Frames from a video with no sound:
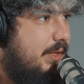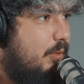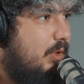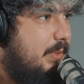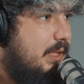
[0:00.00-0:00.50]
they
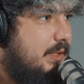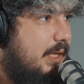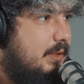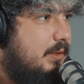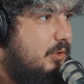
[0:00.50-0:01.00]
will be
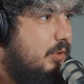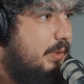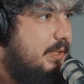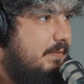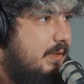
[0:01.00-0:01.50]
entitled to
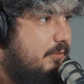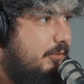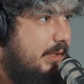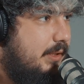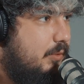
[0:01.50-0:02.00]
receiving
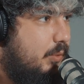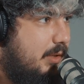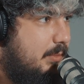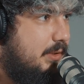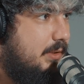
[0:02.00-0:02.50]
free
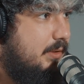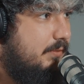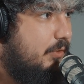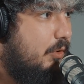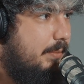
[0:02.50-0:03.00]
wearables
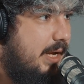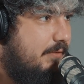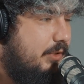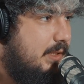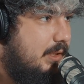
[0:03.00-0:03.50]
from
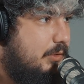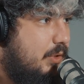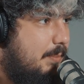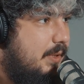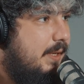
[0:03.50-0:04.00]
every single
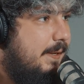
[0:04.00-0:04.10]
drop.